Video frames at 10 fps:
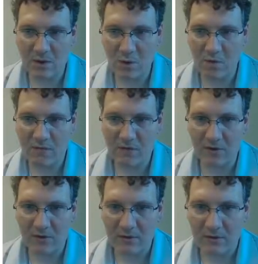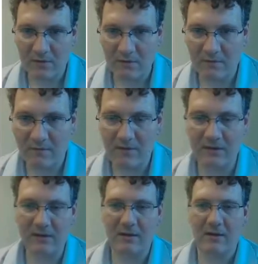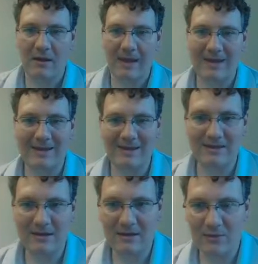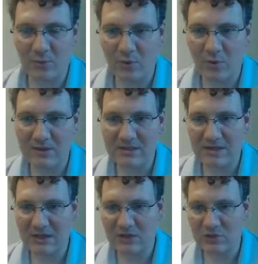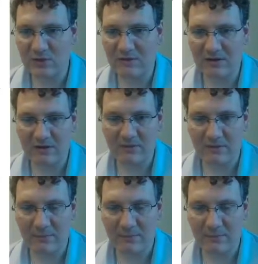over v, and we're going to take the derivative,